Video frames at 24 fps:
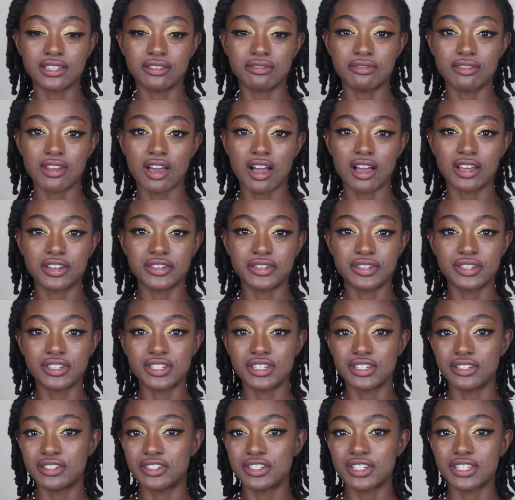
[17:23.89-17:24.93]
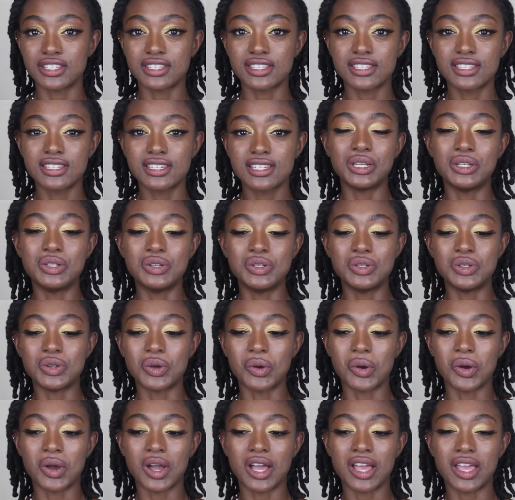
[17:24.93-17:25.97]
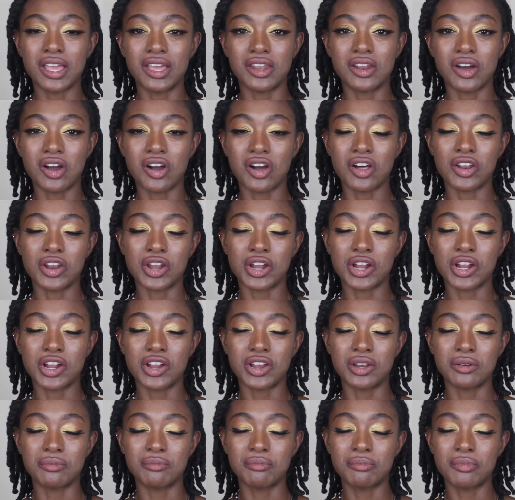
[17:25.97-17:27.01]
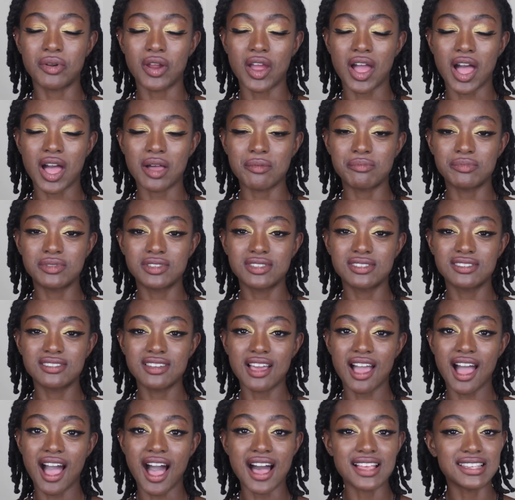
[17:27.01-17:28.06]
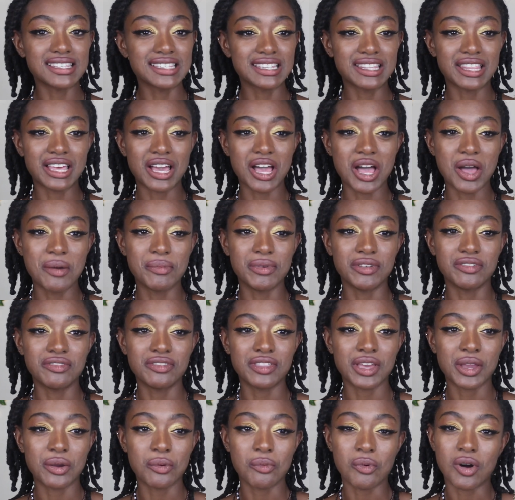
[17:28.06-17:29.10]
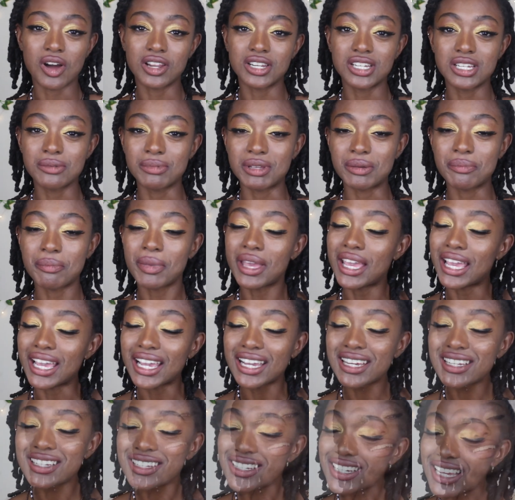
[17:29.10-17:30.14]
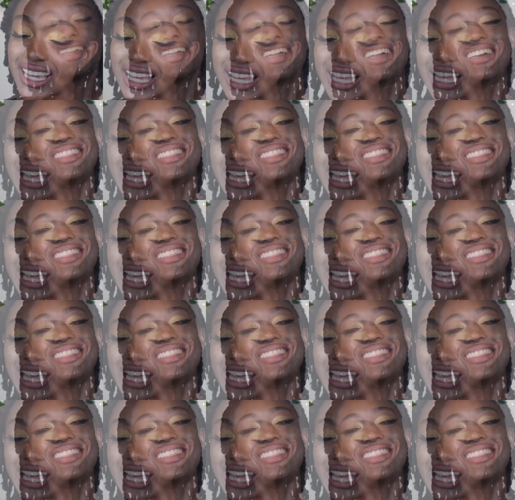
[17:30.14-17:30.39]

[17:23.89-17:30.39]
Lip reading: if not to just enjoy and honor, and perhaps ask them if they want to be picked.